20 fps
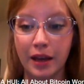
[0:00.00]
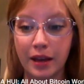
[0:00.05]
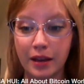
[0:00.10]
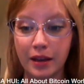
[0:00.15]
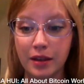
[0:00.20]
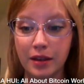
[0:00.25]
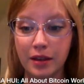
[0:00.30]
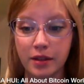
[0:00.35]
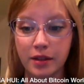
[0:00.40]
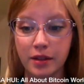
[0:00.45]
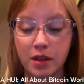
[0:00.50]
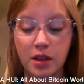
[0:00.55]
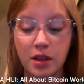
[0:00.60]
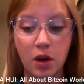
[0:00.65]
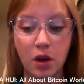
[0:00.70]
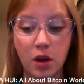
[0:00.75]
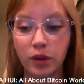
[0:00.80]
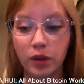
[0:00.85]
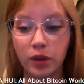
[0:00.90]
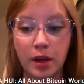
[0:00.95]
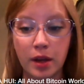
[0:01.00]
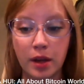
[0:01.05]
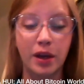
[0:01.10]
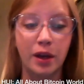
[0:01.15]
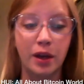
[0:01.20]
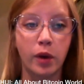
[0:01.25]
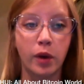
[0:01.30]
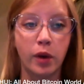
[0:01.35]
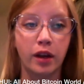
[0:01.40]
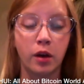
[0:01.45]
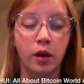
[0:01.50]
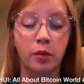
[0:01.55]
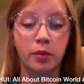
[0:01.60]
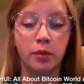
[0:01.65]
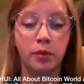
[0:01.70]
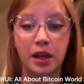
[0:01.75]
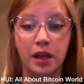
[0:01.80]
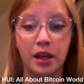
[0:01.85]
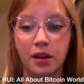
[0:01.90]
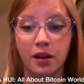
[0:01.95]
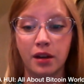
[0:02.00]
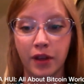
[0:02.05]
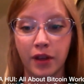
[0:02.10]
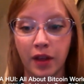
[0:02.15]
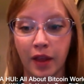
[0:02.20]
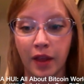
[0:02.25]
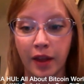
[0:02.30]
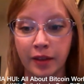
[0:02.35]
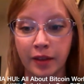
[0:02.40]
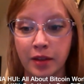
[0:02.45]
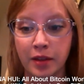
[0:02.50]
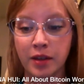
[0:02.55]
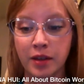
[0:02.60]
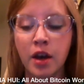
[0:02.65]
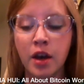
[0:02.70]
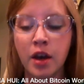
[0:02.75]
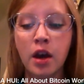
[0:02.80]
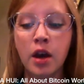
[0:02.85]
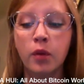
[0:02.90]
is the only Bitcoin company at an event like this,